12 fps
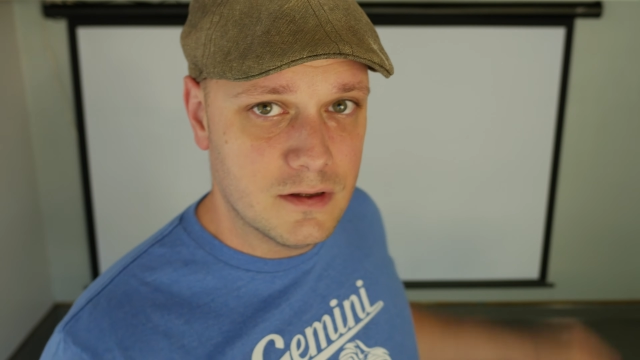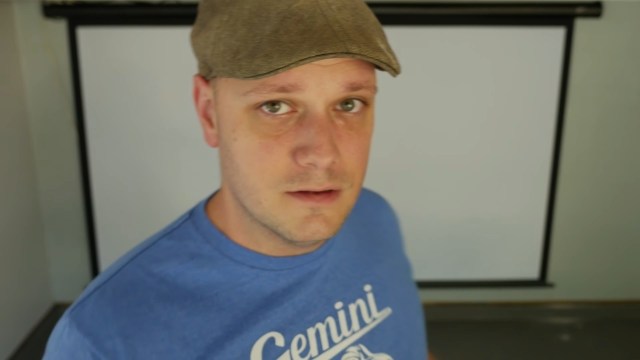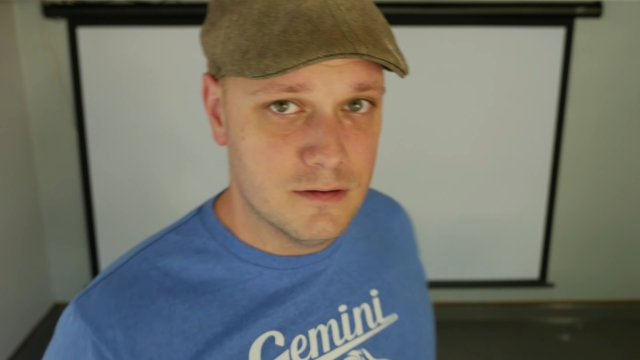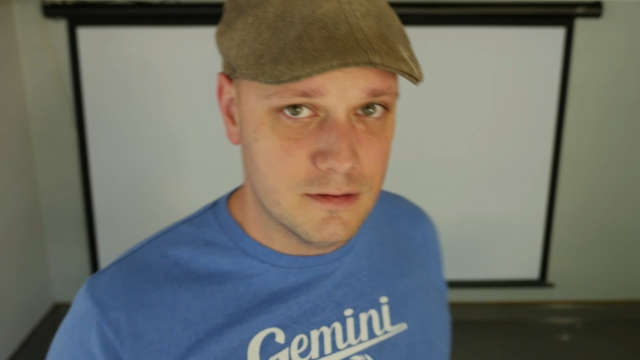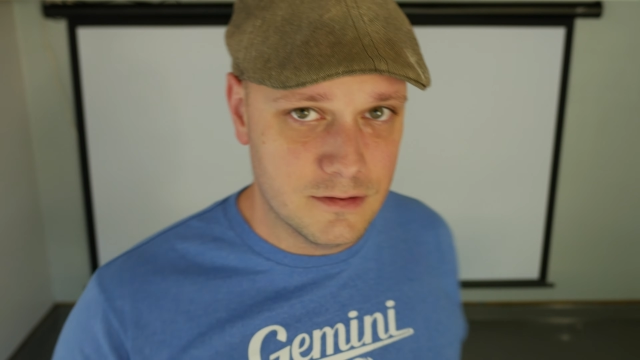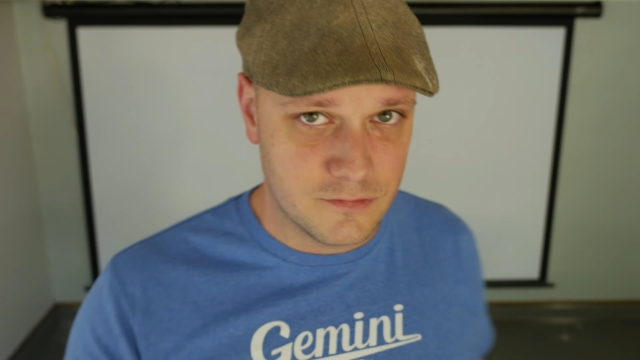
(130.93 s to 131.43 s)

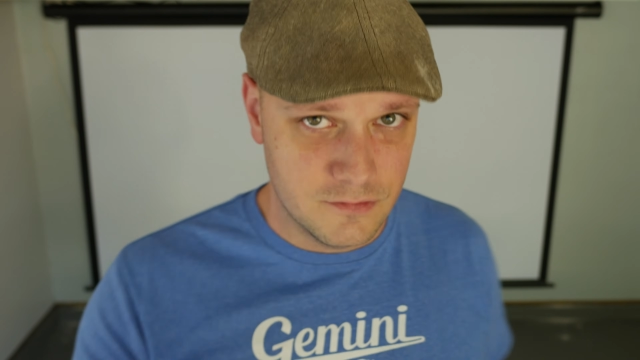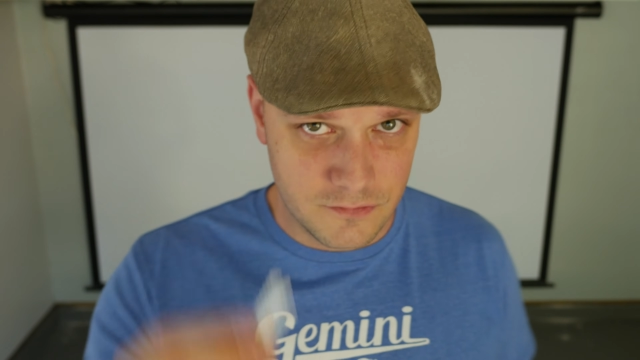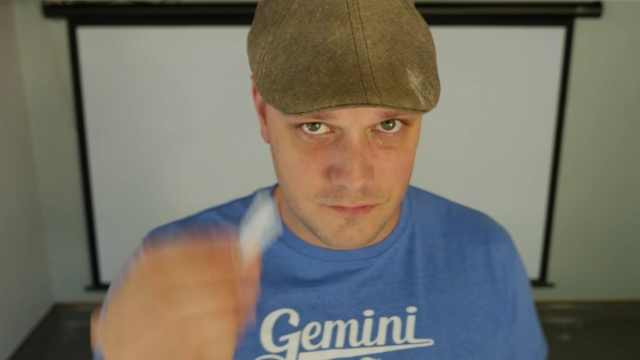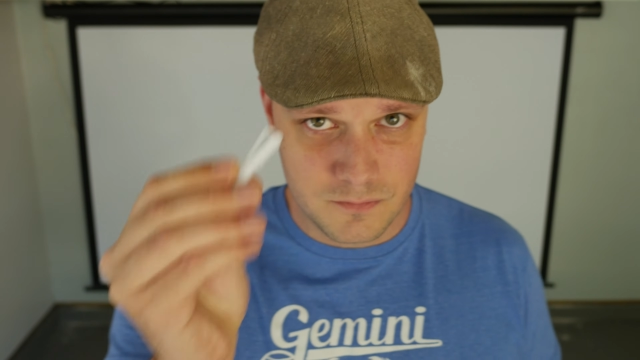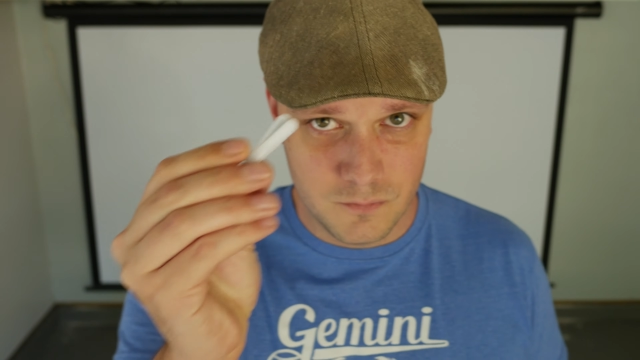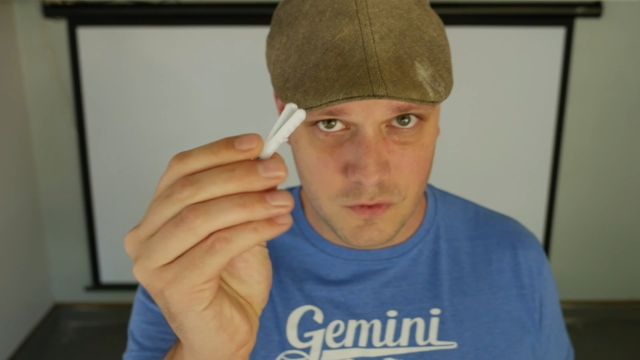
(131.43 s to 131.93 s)
and this
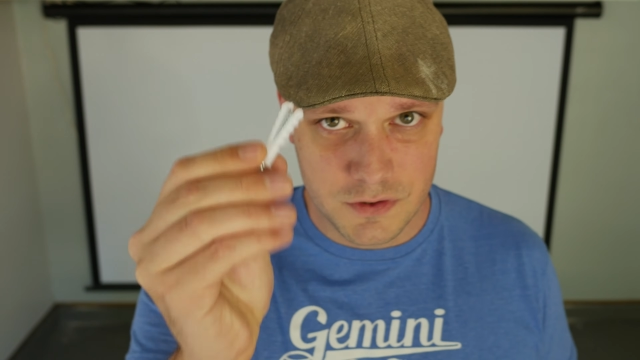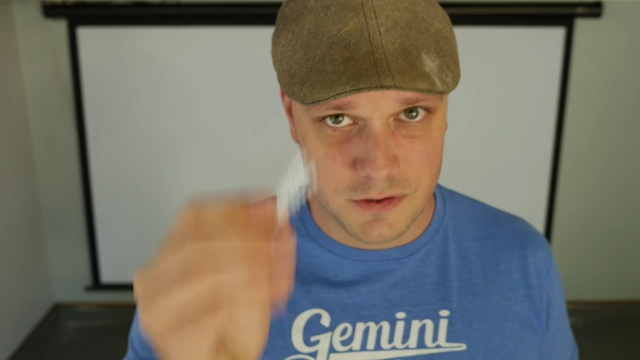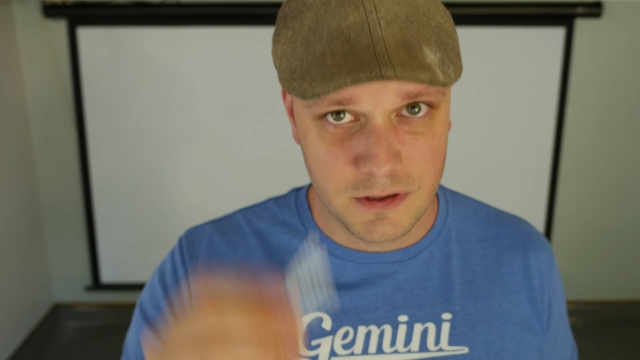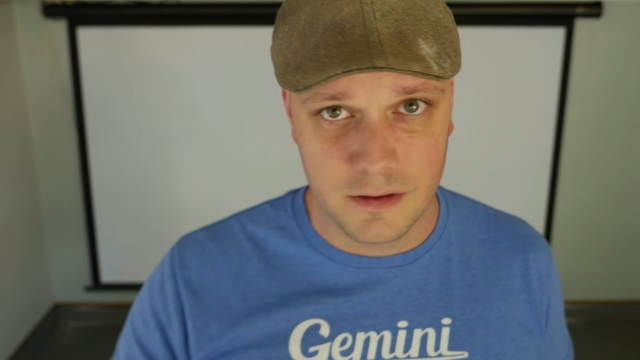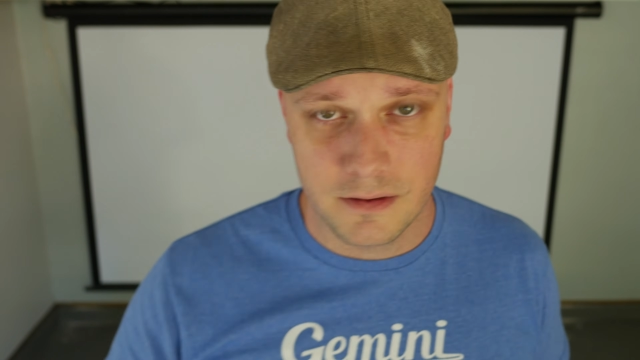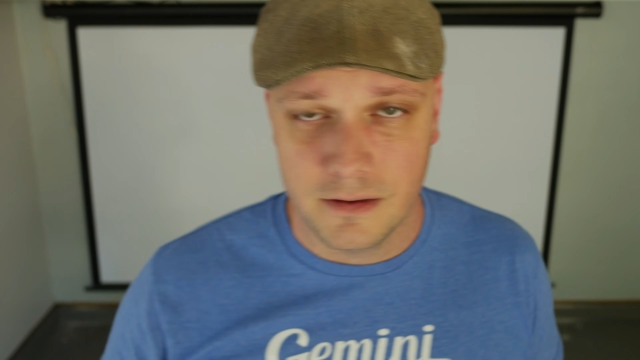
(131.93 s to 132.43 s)
is what
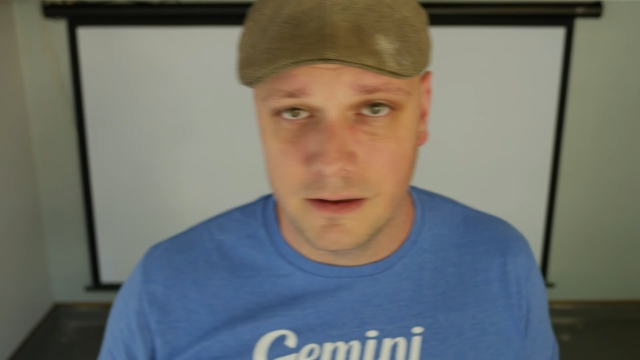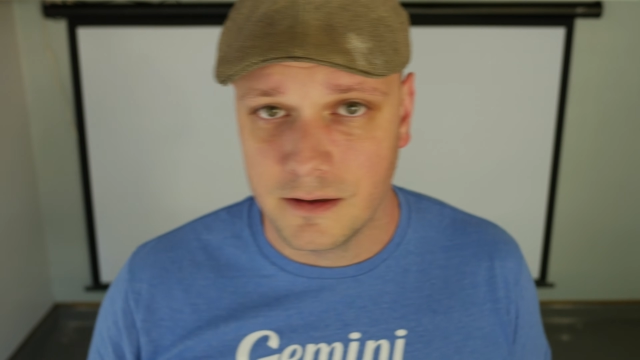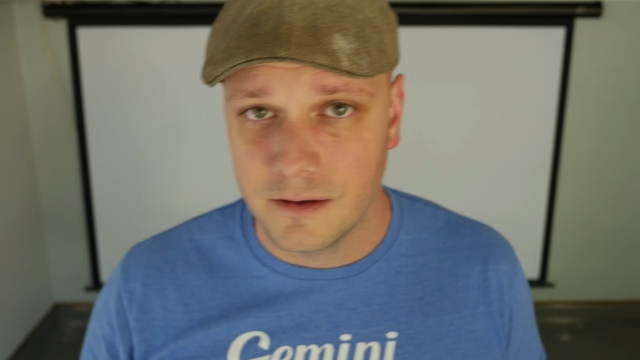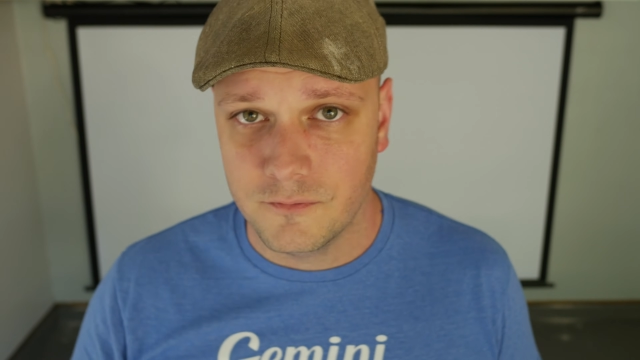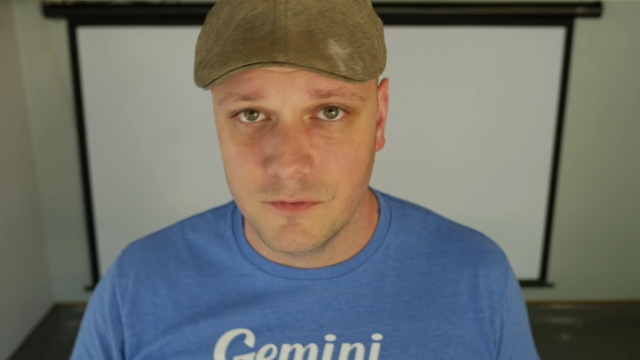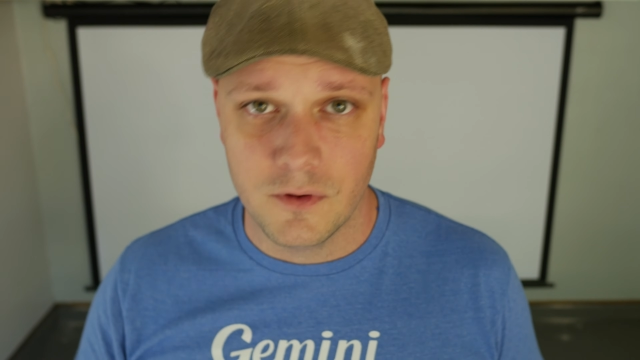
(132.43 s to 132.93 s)
you're going to
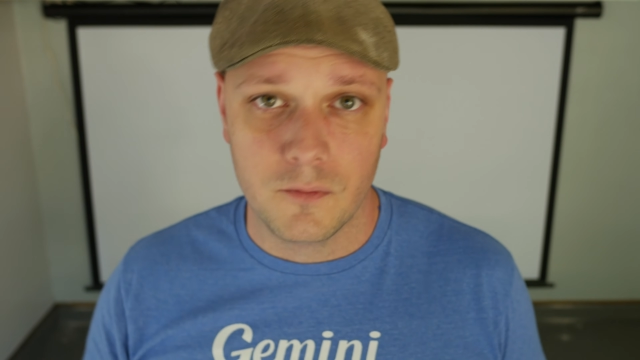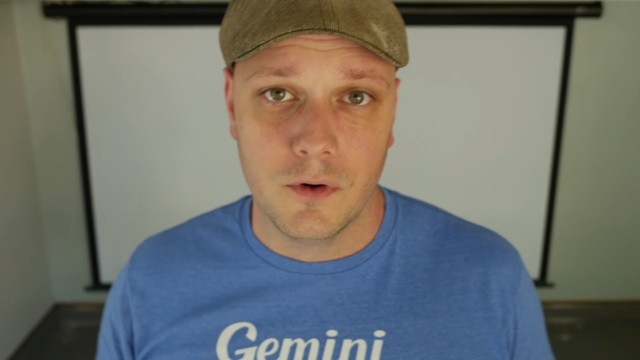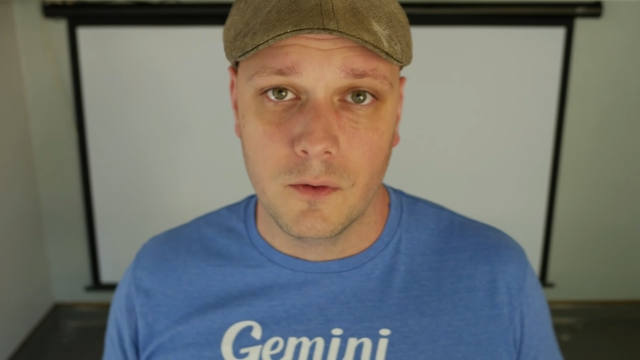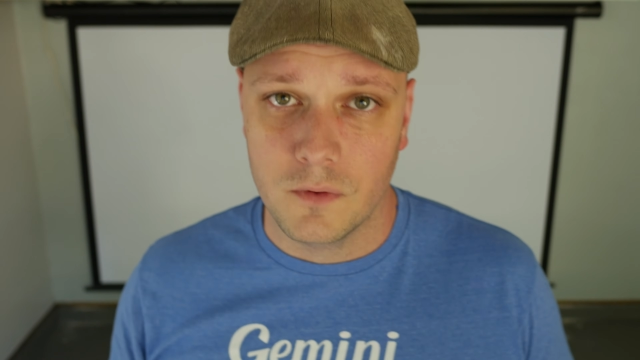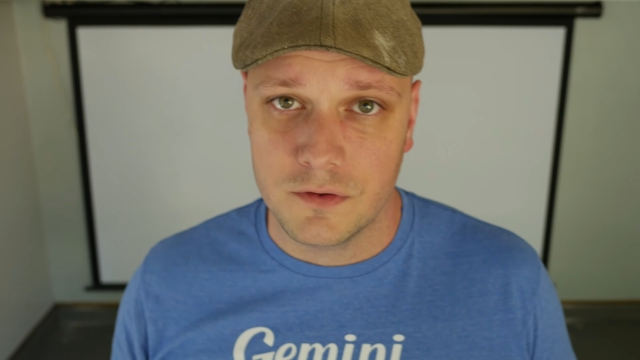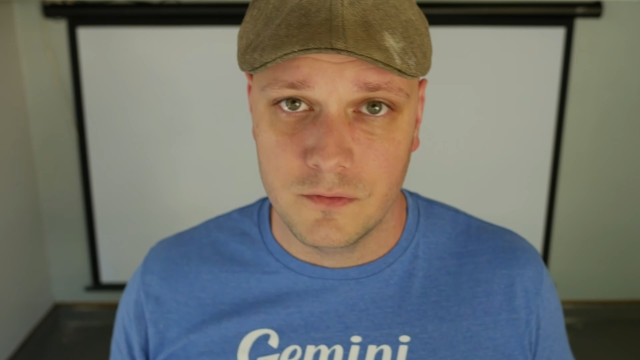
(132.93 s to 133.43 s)
get if you don't
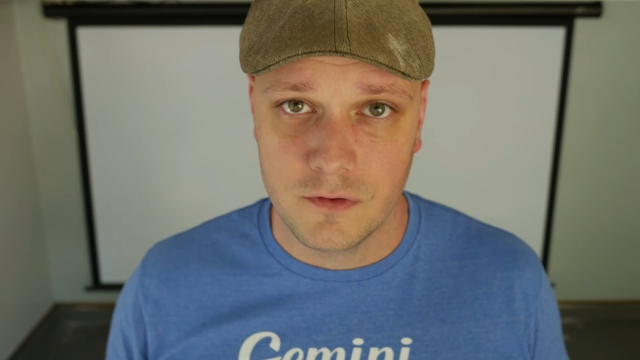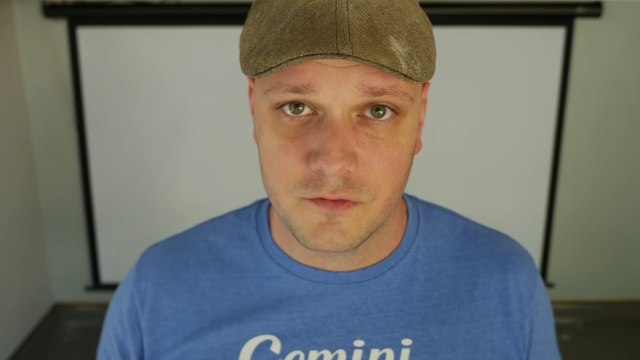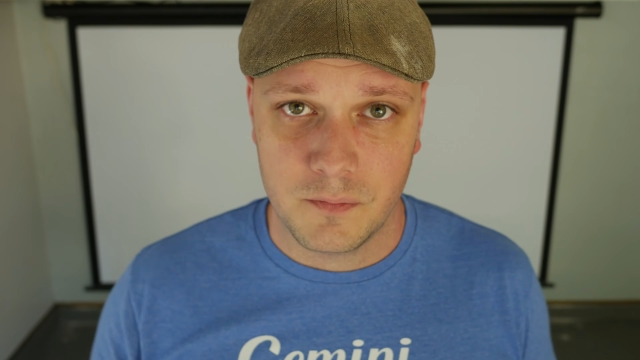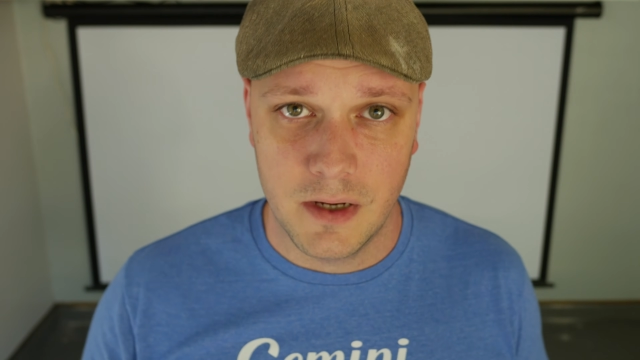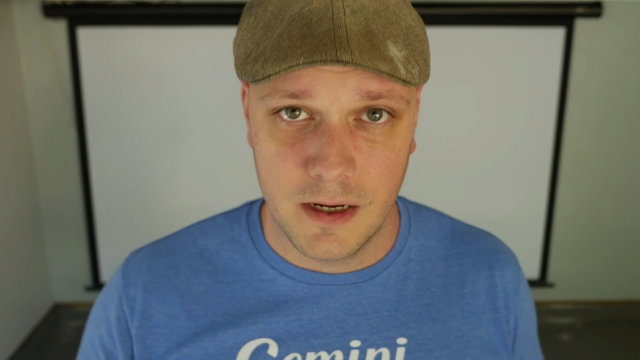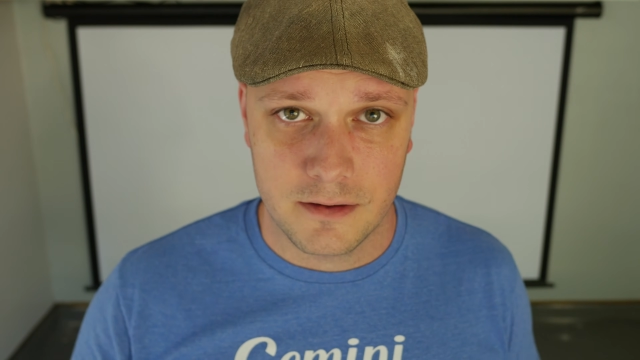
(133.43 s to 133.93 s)
know what to
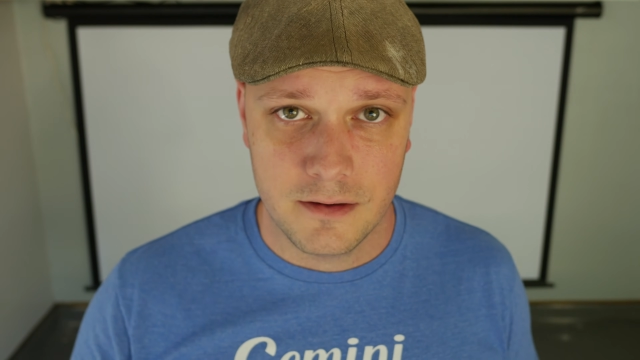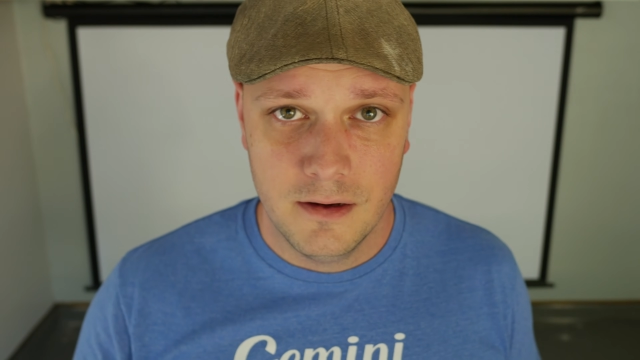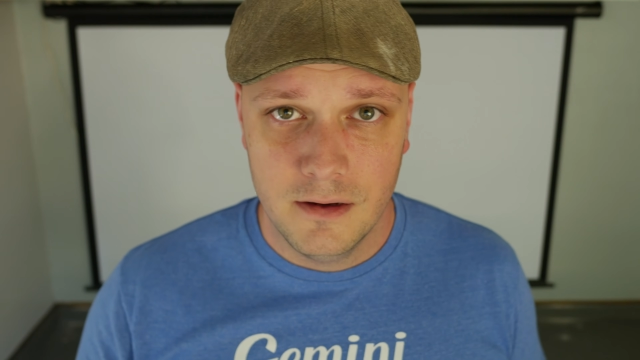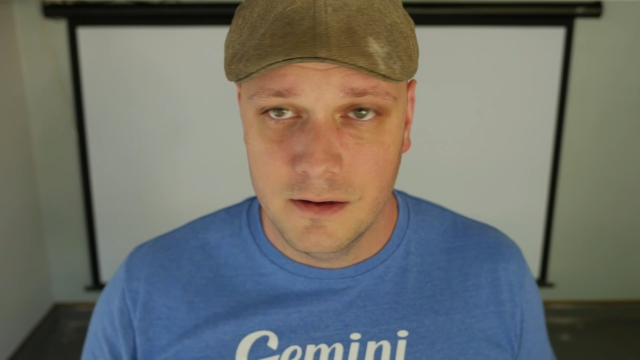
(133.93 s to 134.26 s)
expect.